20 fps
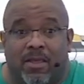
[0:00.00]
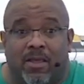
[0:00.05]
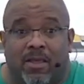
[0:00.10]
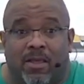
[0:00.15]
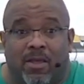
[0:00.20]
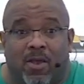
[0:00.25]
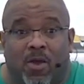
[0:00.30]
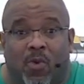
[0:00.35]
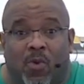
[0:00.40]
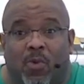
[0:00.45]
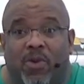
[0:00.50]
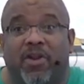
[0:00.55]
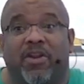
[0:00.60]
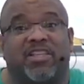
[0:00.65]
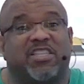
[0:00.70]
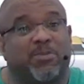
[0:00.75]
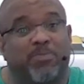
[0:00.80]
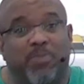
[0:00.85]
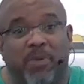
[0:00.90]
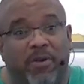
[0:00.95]
We're
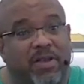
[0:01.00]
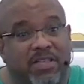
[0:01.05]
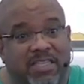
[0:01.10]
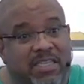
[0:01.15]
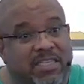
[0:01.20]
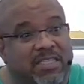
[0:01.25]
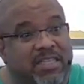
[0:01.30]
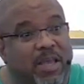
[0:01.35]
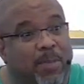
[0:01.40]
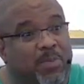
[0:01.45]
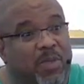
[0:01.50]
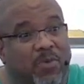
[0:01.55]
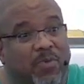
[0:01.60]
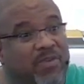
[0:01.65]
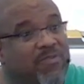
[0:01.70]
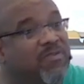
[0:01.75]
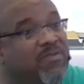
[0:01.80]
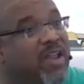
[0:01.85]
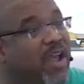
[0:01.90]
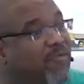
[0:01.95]
experiencing something we've
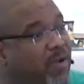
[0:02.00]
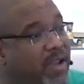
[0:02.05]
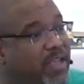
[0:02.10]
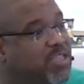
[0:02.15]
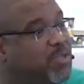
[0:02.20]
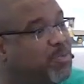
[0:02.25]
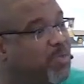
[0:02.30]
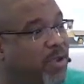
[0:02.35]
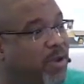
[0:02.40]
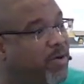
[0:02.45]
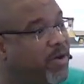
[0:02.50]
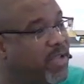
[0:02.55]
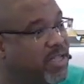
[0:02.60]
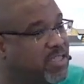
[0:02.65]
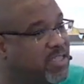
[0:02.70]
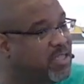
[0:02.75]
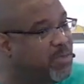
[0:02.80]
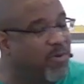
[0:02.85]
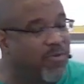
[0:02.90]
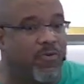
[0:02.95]
never experienced
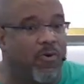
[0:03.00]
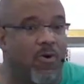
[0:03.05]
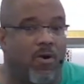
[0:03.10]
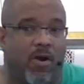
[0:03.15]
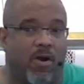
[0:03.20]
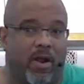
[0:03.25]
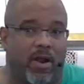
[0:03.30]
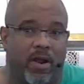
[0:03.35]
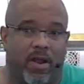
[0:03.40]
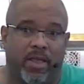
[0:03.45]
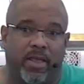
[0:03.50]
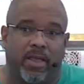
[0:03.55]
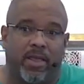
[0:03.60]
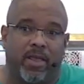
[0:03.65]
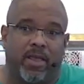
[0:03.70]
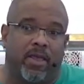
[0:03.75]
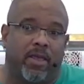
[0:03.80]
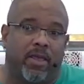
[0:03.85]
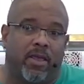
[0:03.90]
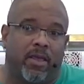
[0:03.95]
before.
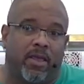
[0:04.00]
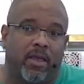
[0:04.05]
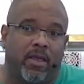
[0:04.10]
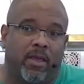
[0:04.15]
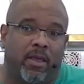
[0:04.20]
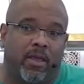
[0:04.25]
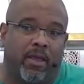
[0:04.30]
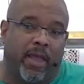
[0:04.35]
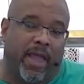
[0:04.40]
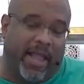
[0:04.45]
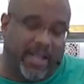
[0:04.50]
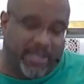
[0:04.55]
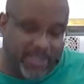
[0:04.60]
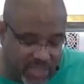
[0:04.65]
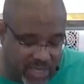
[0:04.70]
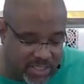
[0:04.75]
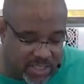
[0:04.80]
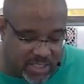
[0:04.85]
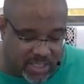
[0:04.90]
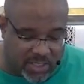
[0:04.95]
And
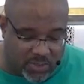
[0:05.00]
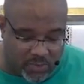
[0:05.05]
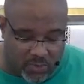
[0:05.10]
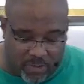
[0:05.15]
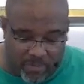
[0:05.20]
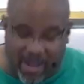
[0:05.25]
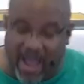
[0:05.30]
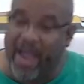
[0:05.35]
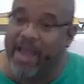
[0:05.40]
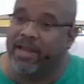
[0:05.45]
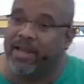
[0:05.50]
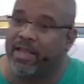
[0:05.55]
Jesus is reminding them